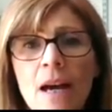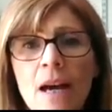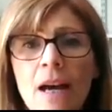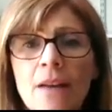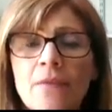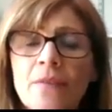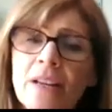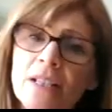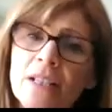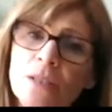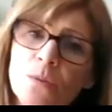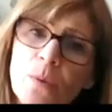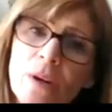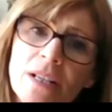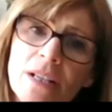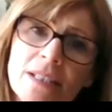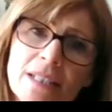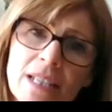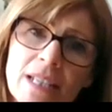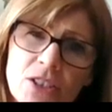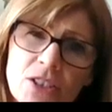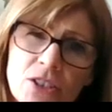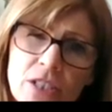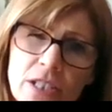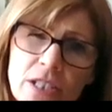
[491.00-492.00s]
And then as well as
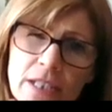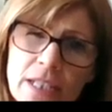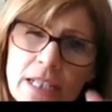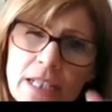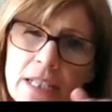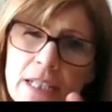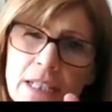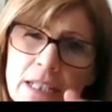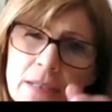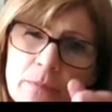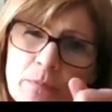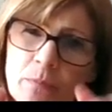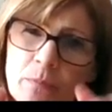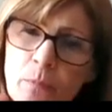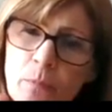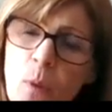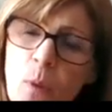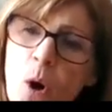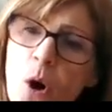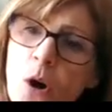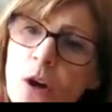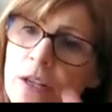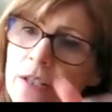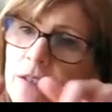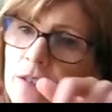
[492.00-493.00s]
actually these
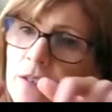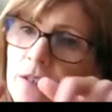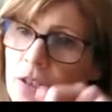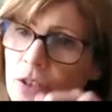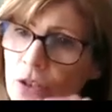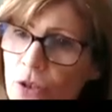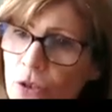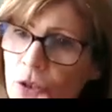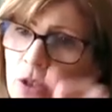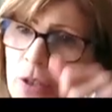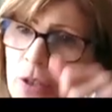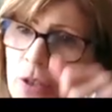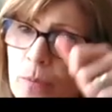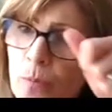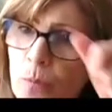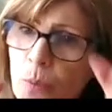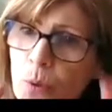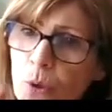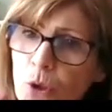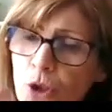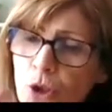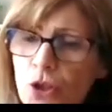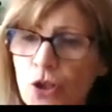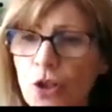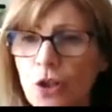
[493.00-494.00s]
points that you can
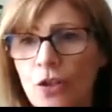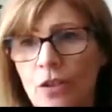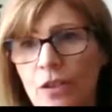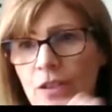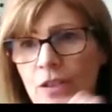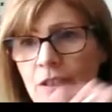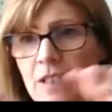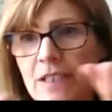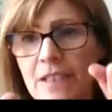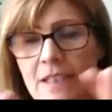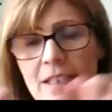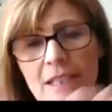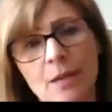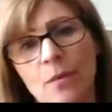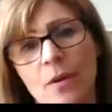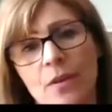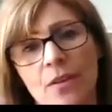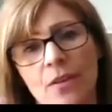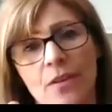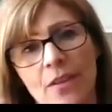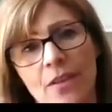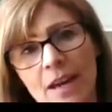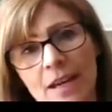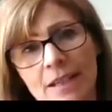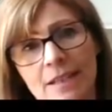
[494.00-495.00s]
push on to see
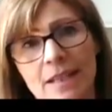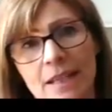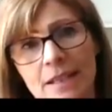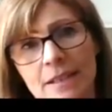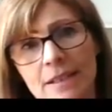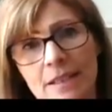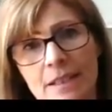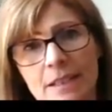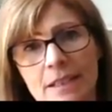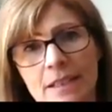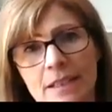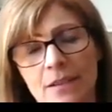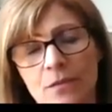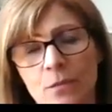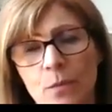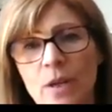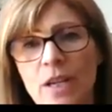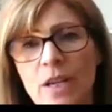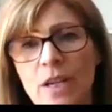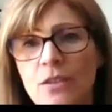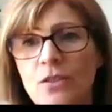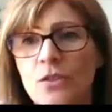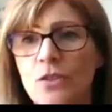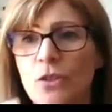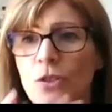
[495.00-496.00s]
whether they're sensitive,
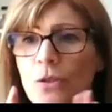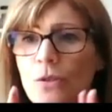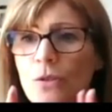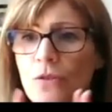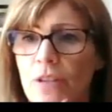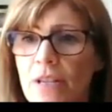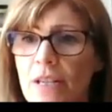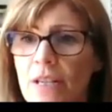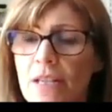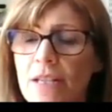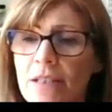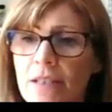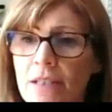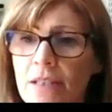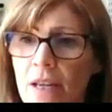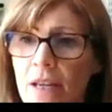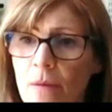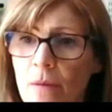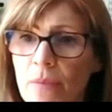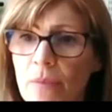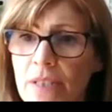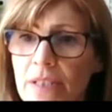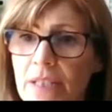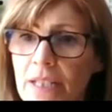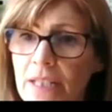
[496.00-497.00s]
we can do these
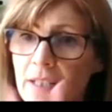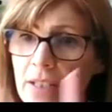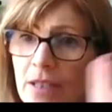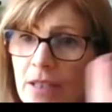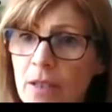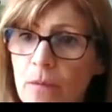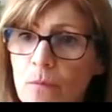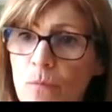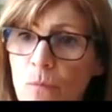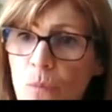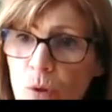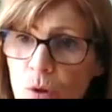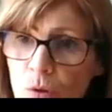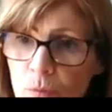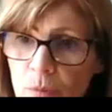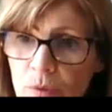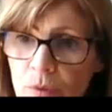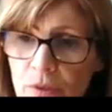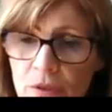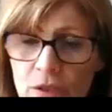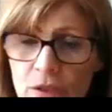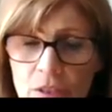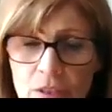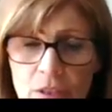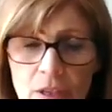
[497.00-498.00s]
particular
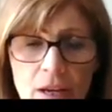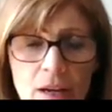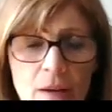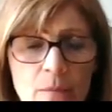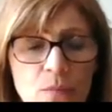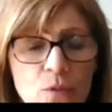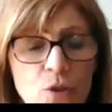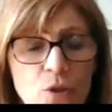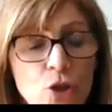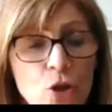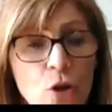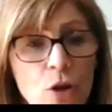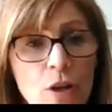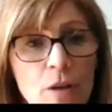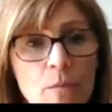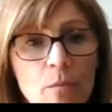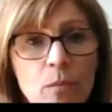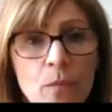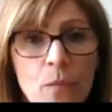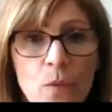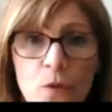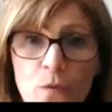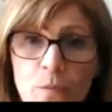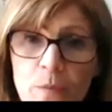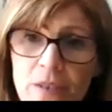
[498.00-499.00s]
movements, joint
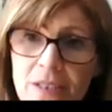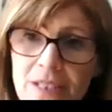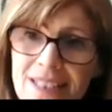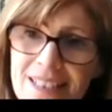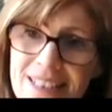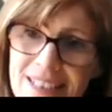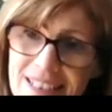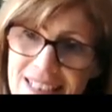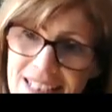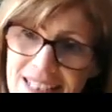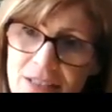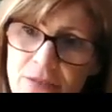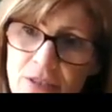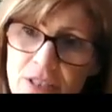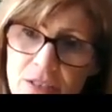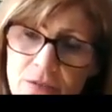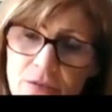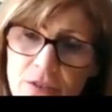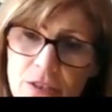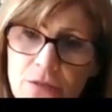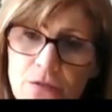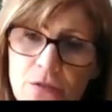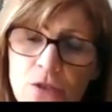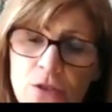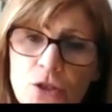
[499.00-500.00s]
movements, a series of
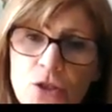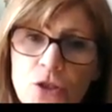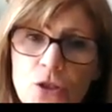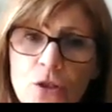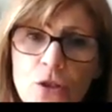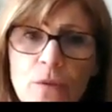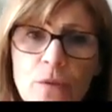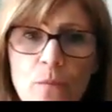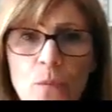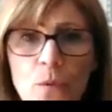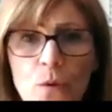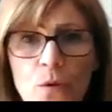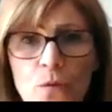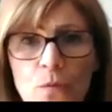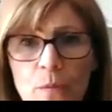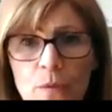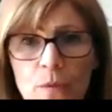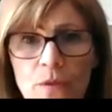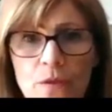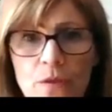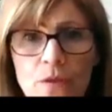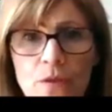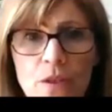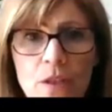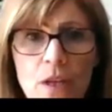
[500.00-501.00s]
different joint
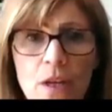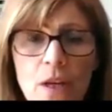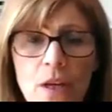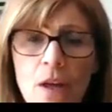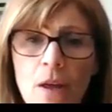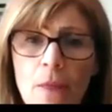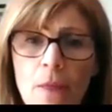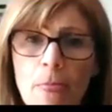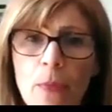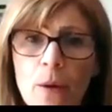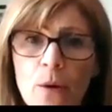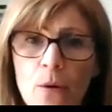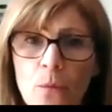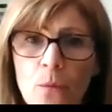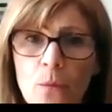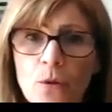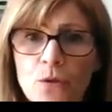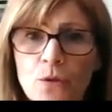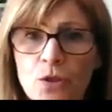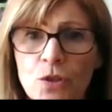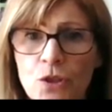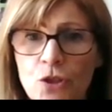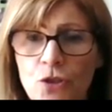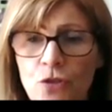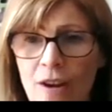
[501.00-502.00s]
movements that will
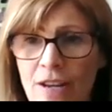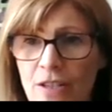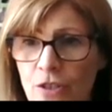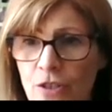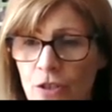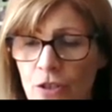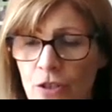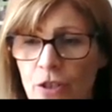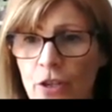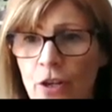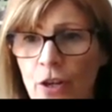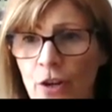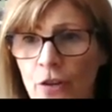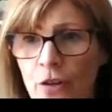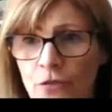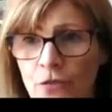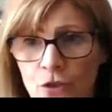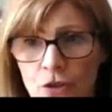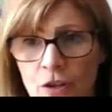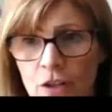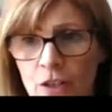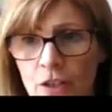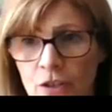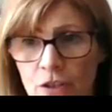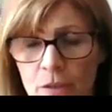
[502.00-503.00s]
stretch the nerve
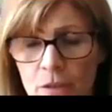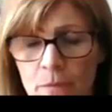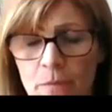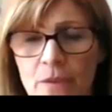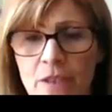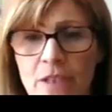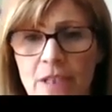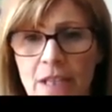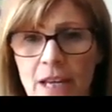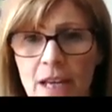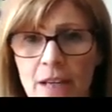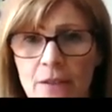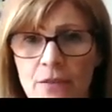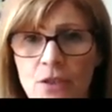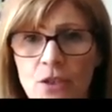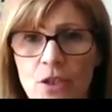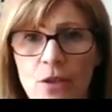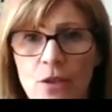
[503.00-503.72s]
trunks themselves.